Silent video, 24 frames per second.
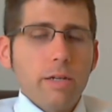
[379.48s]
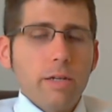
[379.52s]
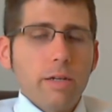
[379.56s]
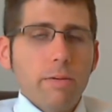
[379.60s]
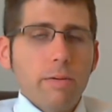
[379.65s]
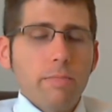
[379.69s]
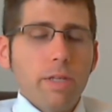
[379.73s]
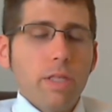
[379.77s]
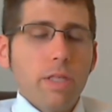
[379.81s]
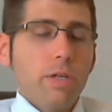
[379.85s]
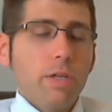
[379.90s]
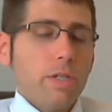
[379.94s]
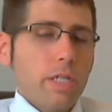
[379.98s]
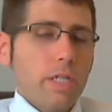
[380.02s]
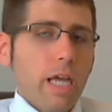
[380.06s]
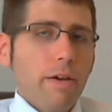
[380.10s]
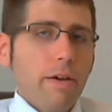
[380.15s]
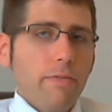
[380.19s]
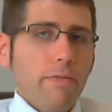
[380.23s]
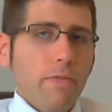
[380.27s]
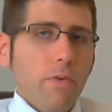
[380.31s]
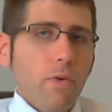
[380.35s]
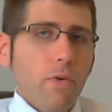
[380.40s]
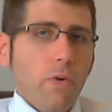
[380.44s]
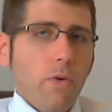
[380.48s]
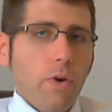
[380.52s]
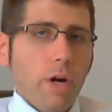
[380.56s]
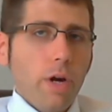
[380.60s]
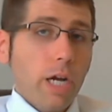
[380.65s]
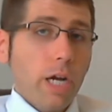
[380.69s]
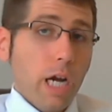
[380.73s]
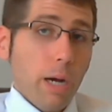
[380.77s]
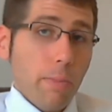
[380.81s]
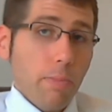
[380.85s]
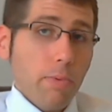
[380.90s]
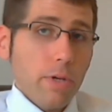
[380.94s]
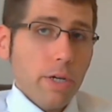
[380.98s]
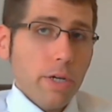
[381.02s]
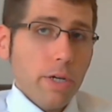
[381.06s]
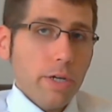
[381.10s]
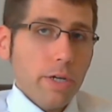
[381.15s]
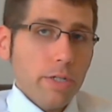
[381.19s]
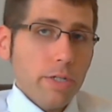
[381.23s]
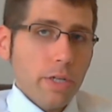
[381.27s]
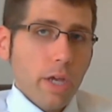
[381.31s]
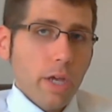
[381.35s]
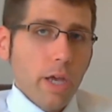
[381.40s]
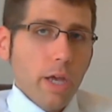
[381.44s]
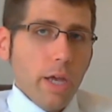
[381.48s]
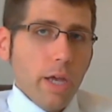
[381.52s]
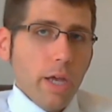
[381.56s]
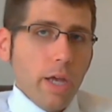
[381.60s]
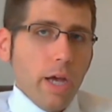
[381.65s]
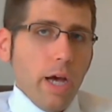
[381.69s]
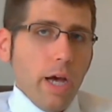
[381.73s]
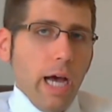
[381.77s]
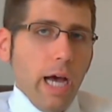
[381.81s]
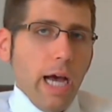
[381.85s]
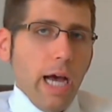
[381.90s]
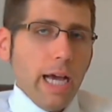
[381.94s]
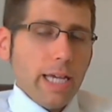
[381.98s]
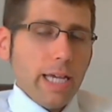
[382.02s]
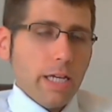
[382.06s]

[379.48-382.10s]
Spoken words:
been looked at for a couple years. I